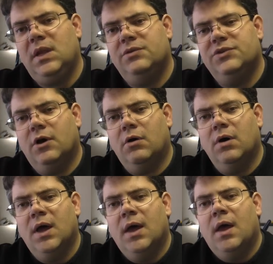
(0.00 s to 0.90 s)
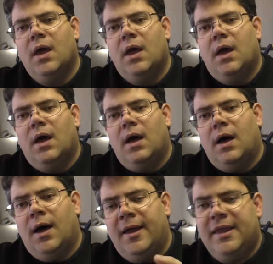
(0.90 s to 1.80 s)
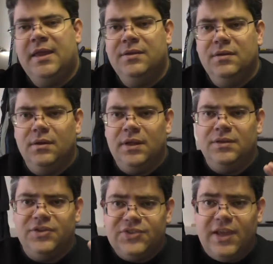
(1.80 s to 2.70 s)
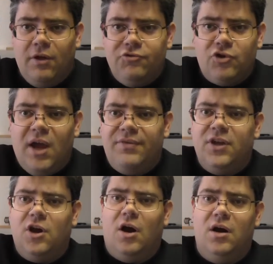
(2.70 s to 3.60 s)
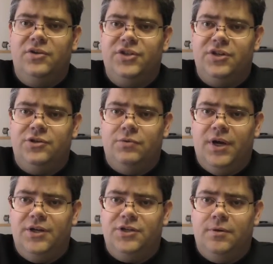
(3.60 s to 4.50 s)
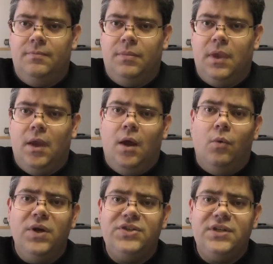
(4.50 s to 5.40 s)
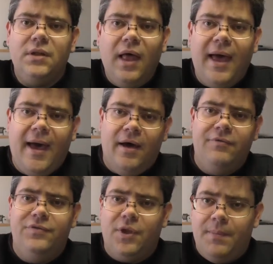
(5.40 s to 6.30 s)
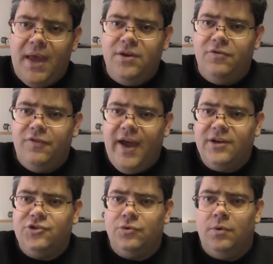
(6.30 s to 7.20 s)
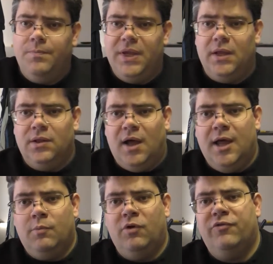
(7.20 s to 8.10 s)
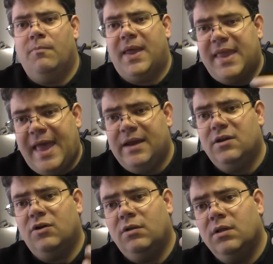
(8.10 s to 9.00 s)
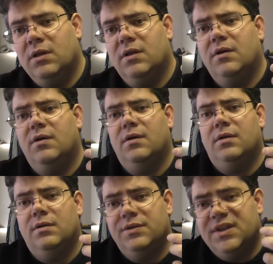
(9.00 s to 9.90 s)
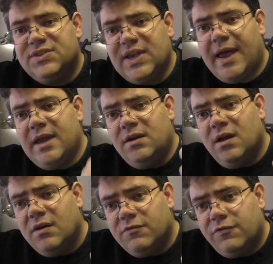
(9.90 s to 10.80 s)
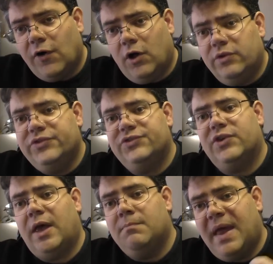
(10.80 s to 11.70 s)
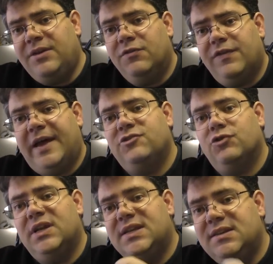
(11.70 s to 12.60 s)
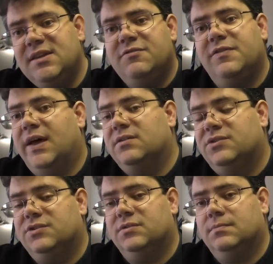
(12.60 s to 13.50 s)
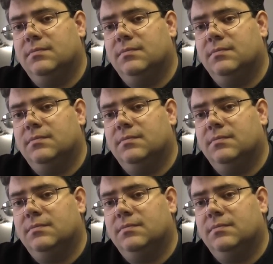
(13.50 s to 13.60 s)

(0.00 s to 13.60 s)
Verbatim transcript: So, uh, in, in the self driving car situation, we still have the manufacturer being liable for mechanical design faults and manufacturing defects.